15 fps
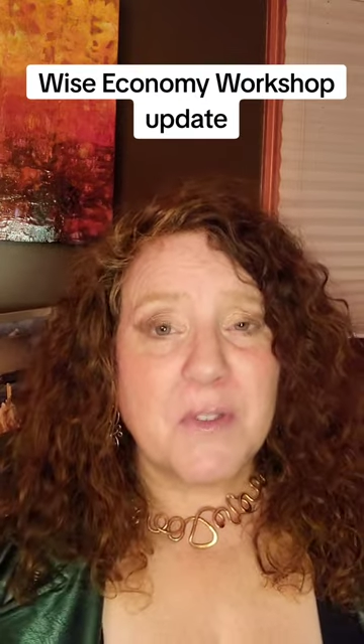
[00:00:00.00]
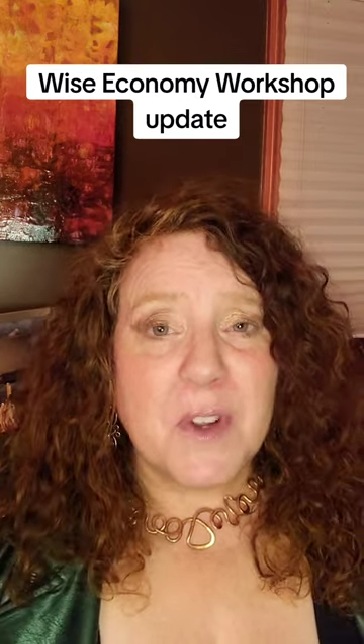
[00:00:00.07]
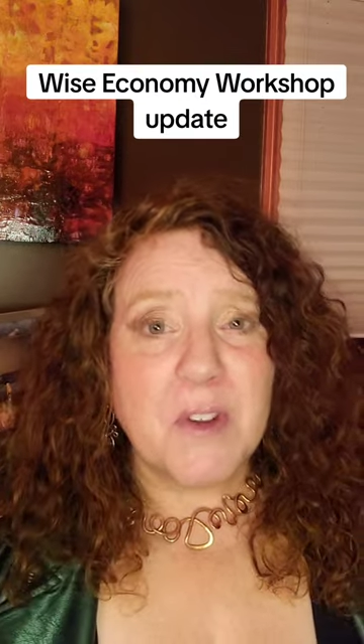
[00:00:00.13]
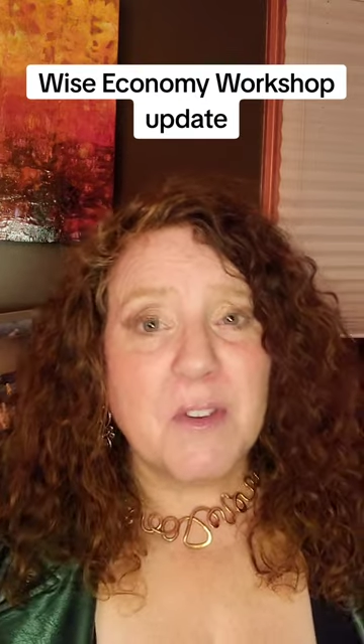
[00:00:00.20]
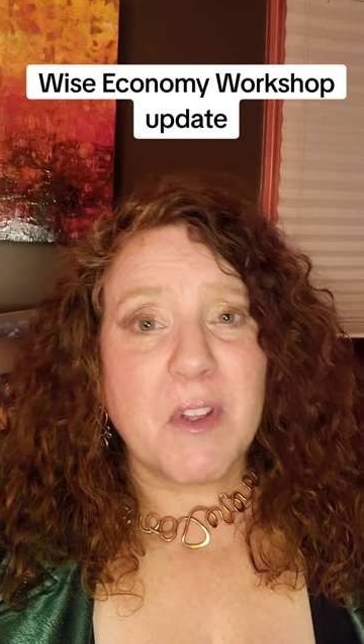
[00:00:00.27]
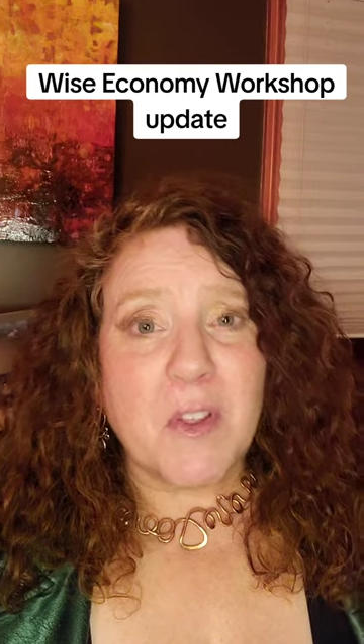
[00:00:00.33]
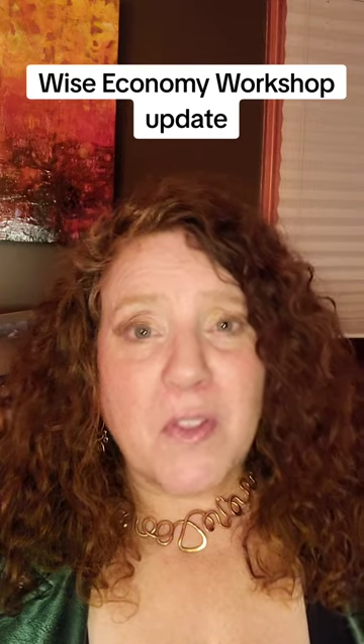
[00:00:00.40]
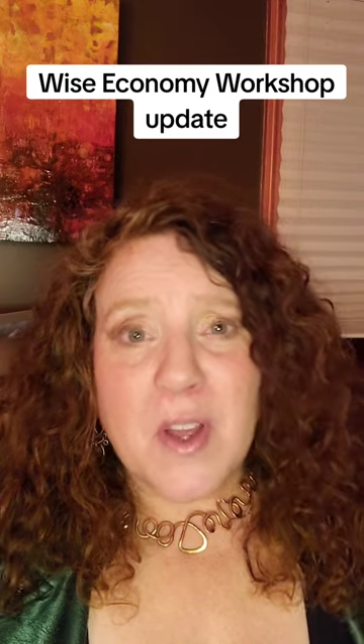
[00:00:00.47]

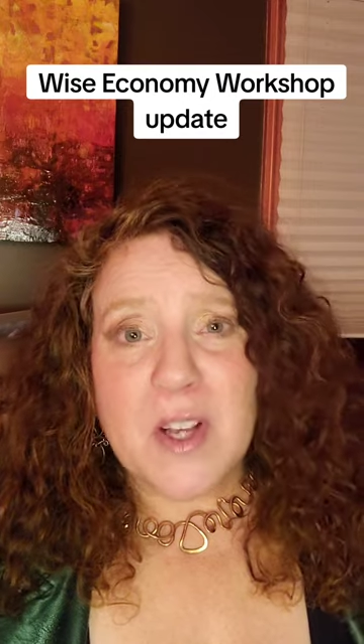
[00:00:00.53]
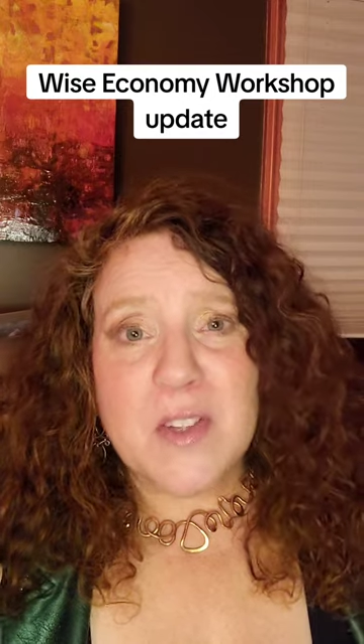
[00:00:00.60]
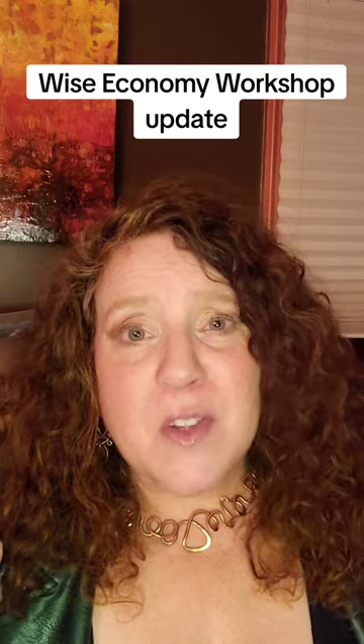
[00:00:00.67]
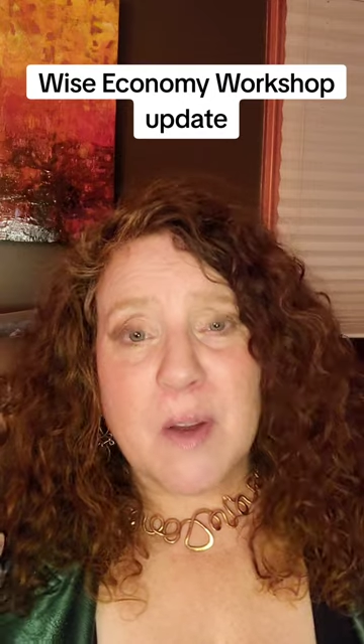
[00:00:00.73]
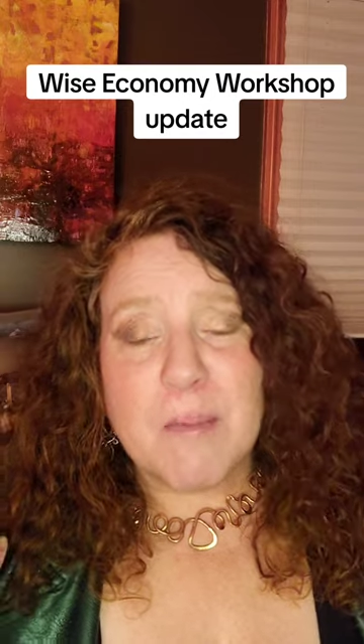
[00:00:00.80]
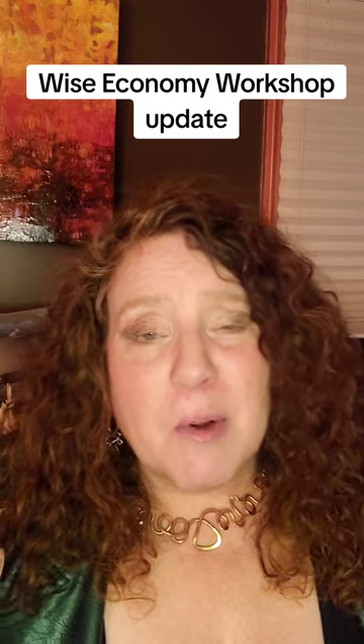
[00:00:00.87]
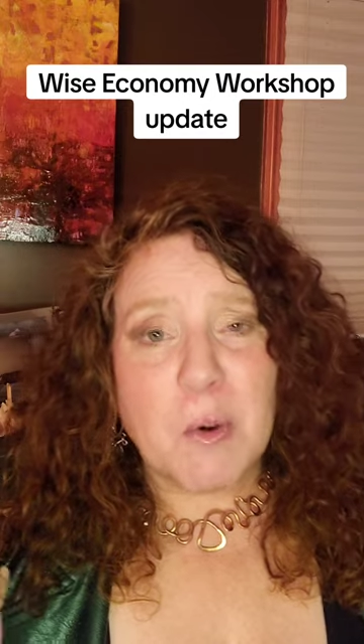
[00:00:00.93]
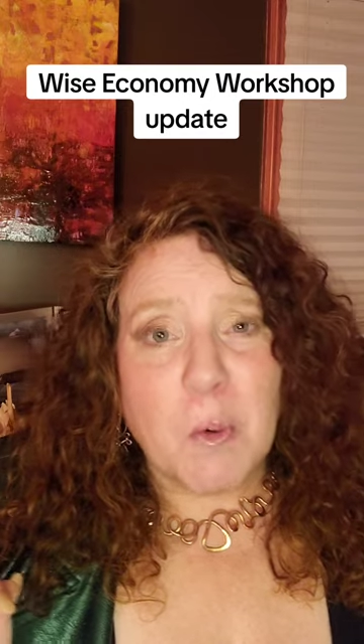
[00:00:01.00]
few of the things
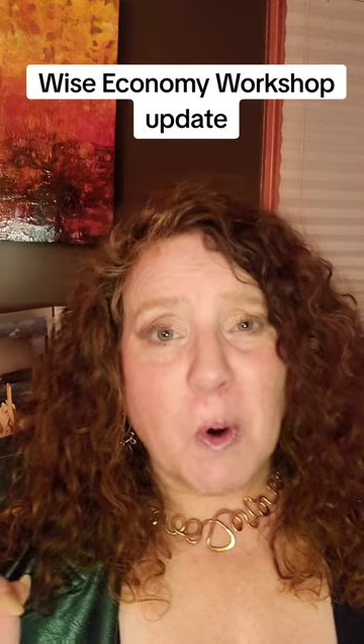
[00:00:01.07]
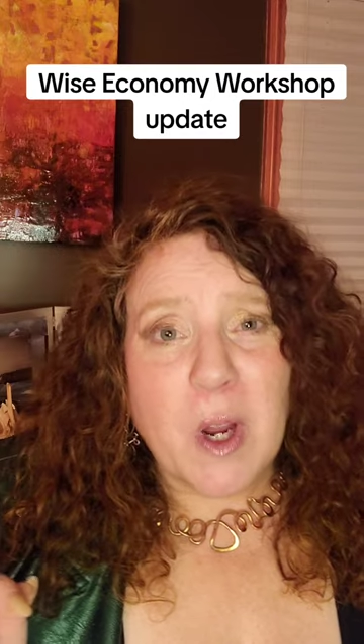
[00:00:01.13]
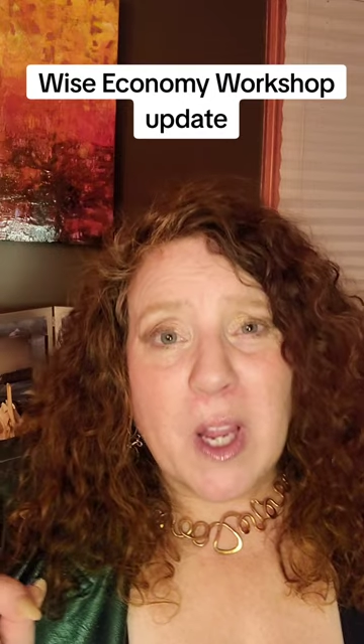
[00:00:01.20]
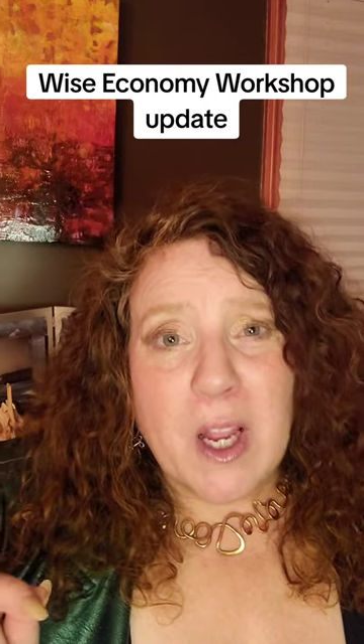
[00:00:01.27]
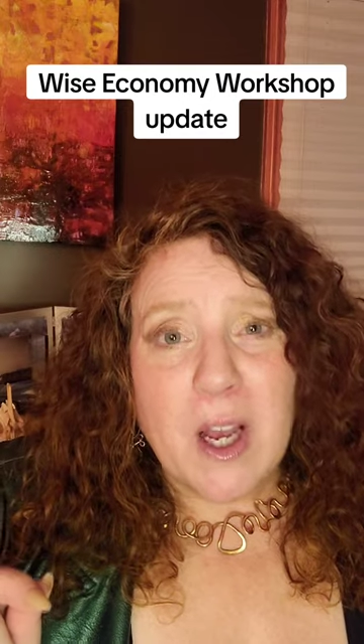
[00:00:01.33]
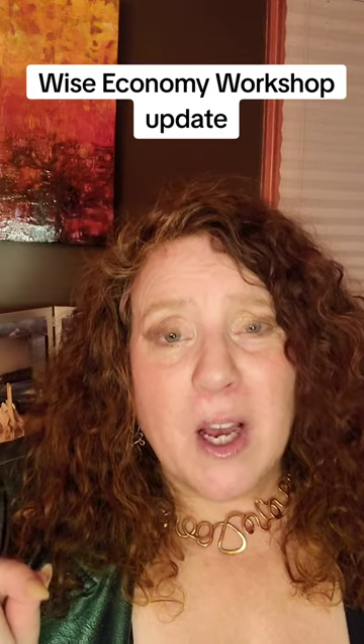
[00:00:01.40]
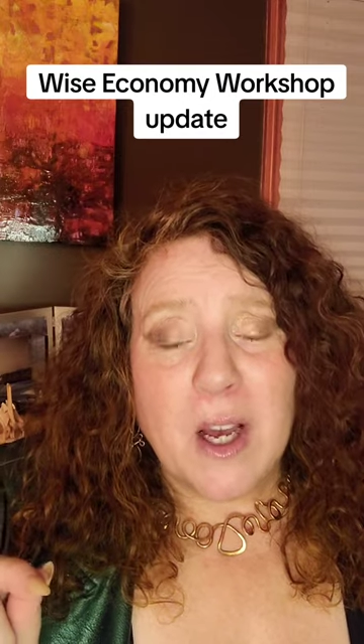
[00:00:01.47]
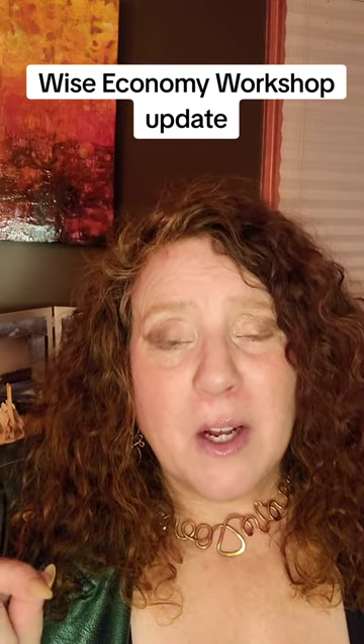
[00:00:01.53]
I've been
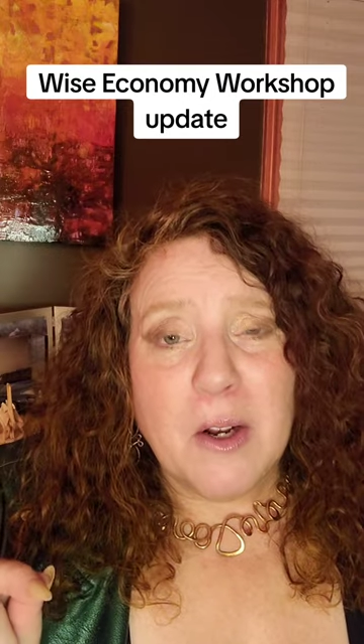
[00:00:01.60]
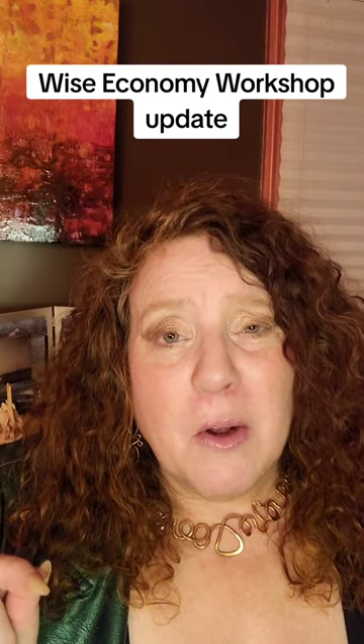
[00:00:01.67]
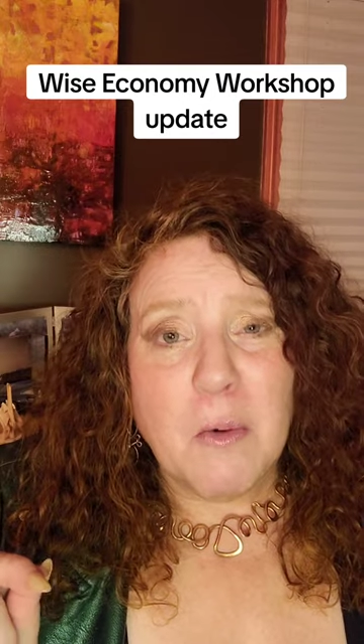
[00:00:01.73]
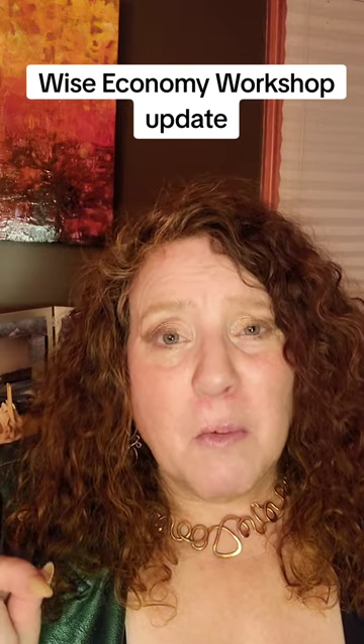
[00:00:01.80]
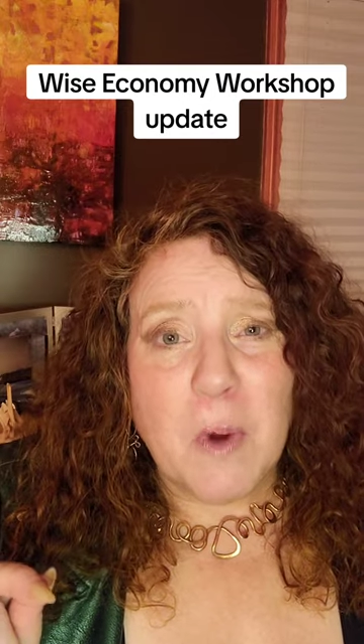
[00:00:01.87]
working on